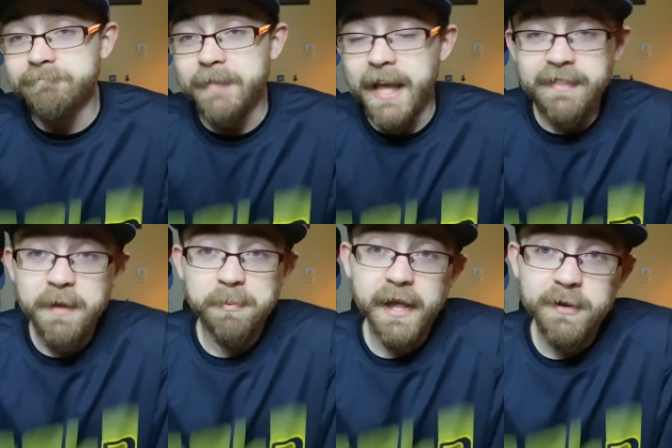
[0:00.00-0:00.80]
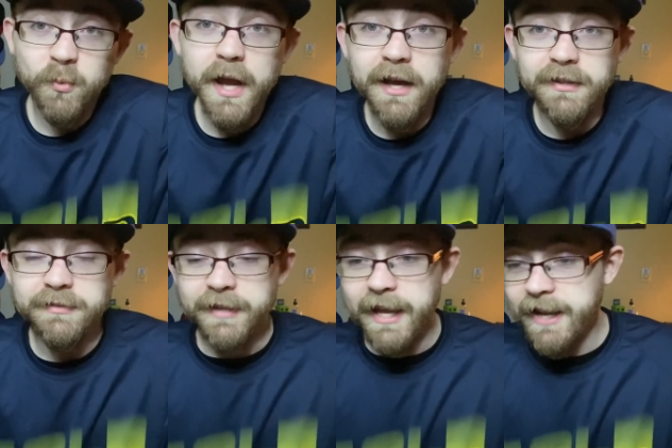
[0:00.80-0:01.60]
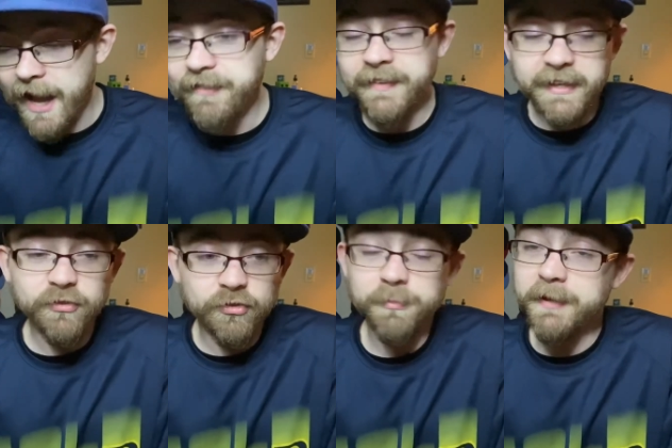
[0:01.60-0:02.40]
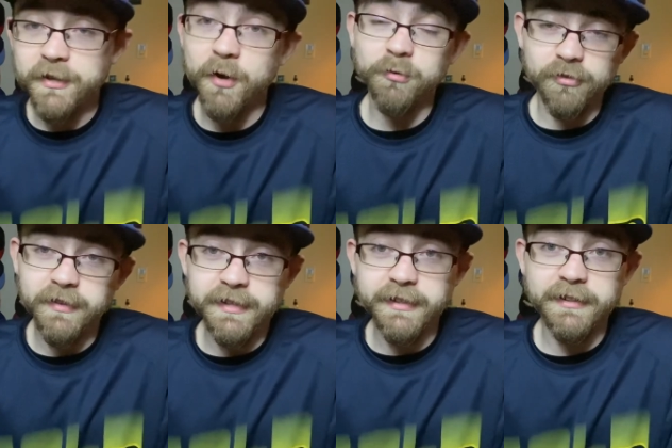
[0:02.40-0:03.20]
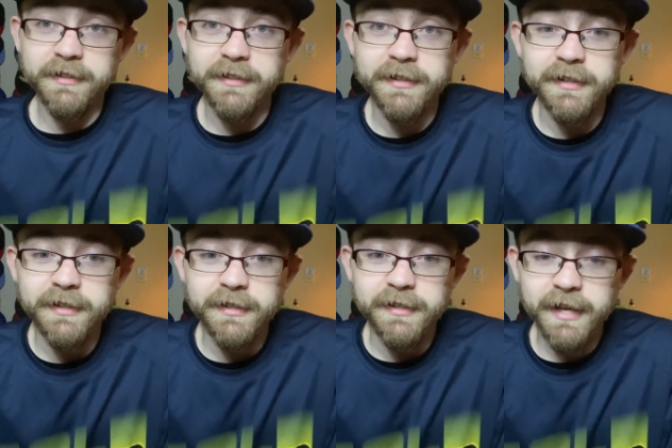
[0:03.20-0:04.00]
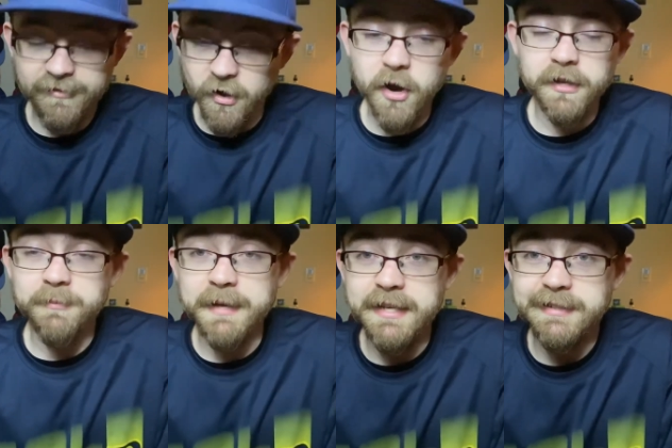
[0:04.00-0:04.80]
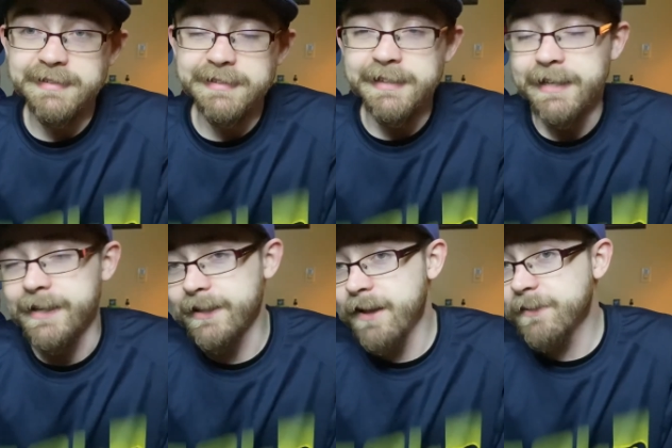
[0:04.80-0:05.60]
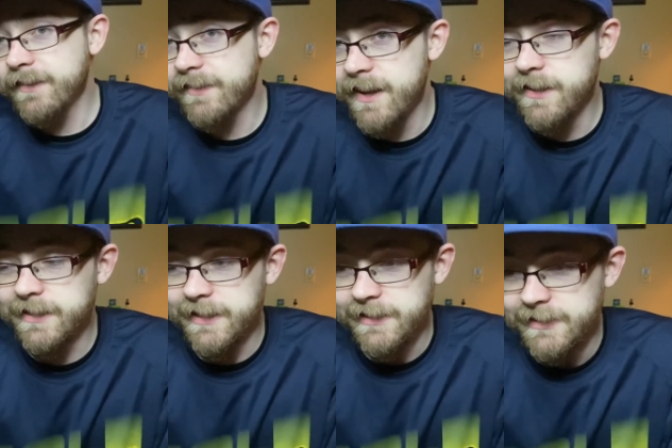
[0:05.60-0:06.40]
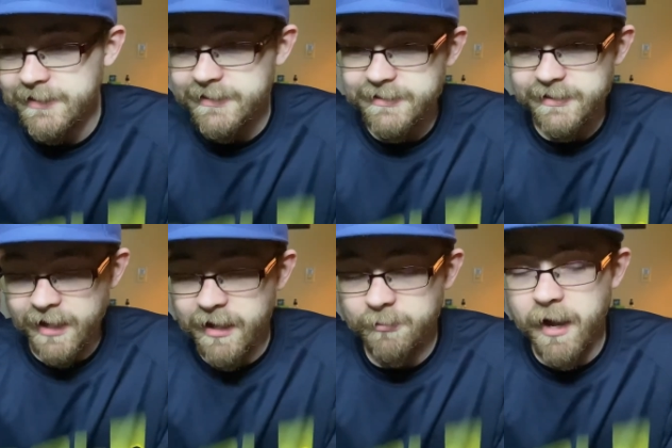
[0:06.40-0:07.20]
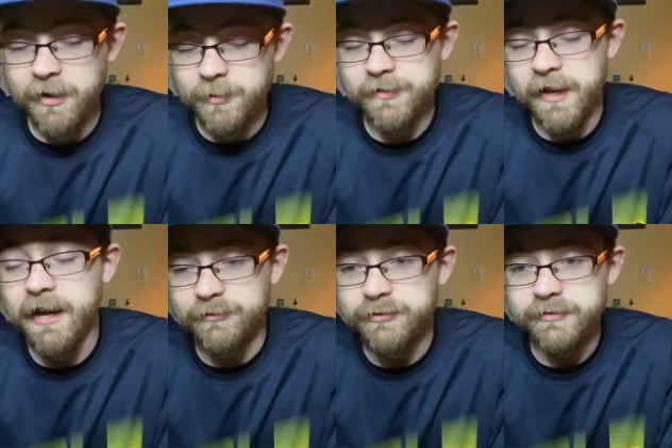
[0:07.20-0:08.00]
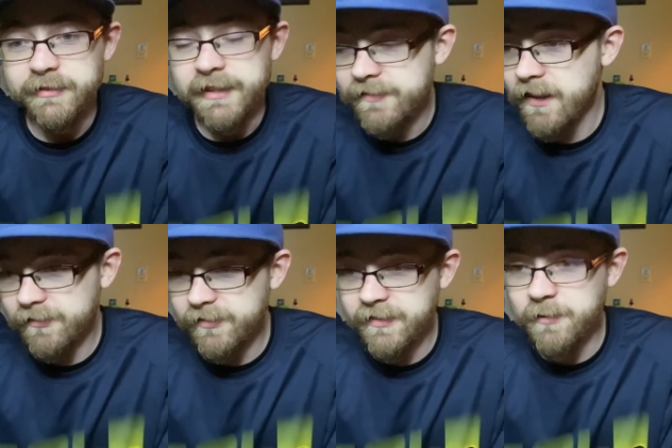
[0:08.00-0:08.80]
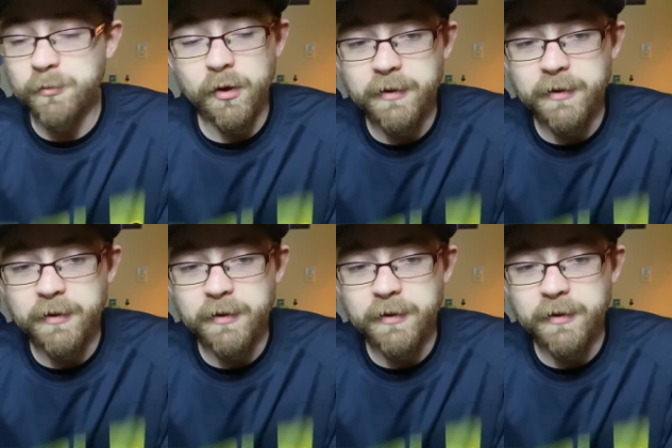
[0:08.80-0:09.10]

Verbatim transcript: And they played well. And I think he should be coach of the year. He has an argument. And let me tell you, Colorado are tough. It sucks to see them go